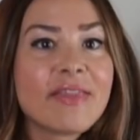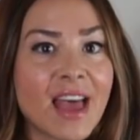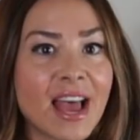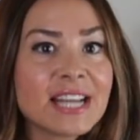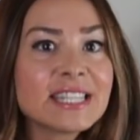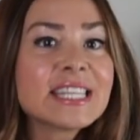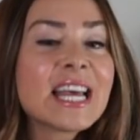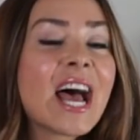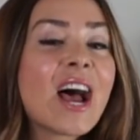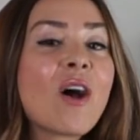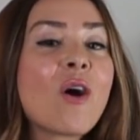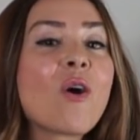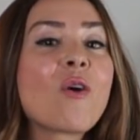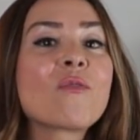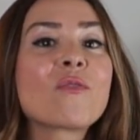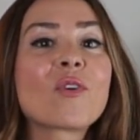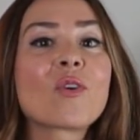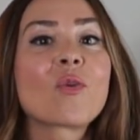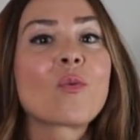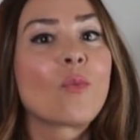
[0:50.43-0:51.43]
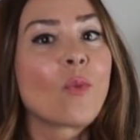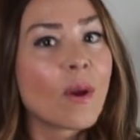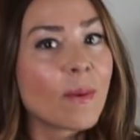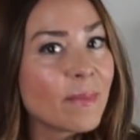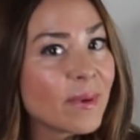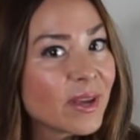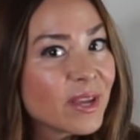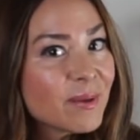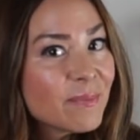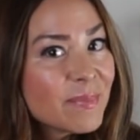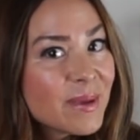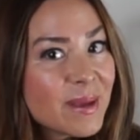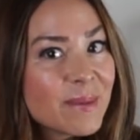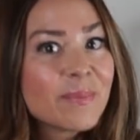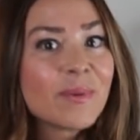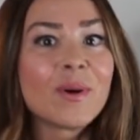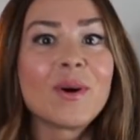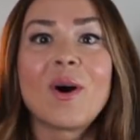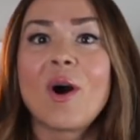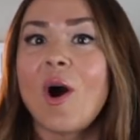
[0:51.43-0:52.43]
That's how over 1 million
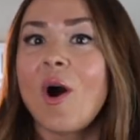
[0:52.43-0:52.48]
people